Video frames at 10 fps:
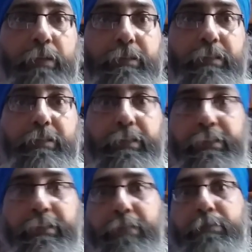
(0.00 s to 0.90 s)
These
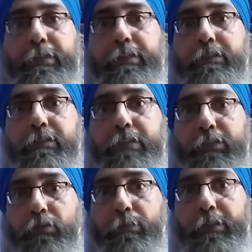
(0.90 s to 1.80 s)
India predators,
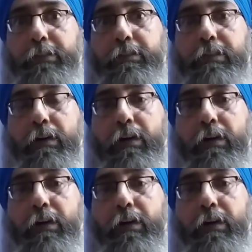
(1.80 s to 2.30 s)
sexual predators,